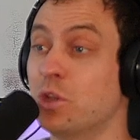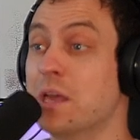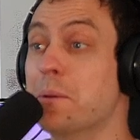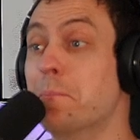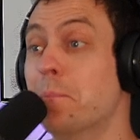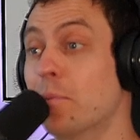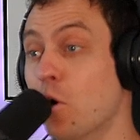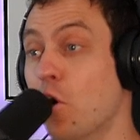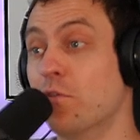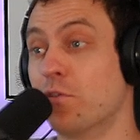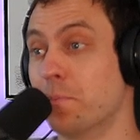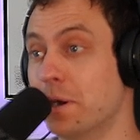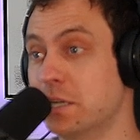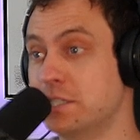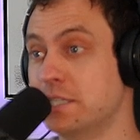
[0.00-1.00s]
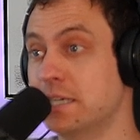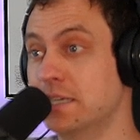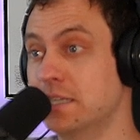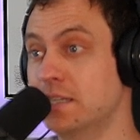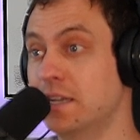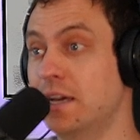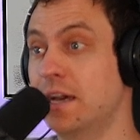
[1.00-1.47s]
so go they over budget
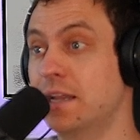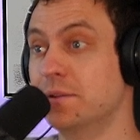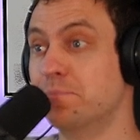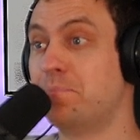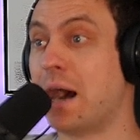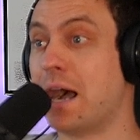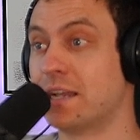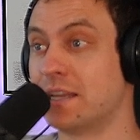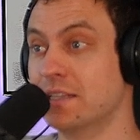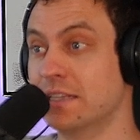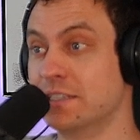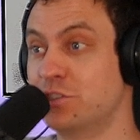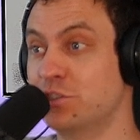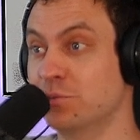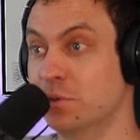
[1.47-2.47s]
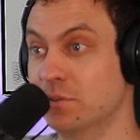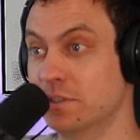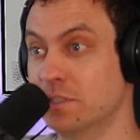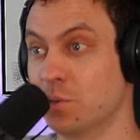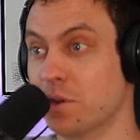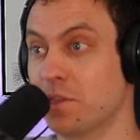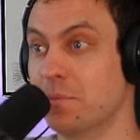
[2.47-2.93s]
it. well, they pocket they, like two
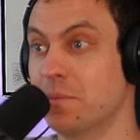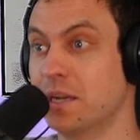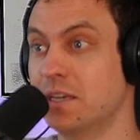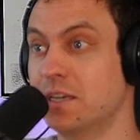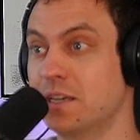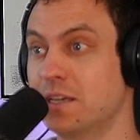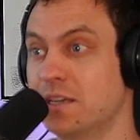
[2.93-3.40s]
movies. Yeah, so they'll,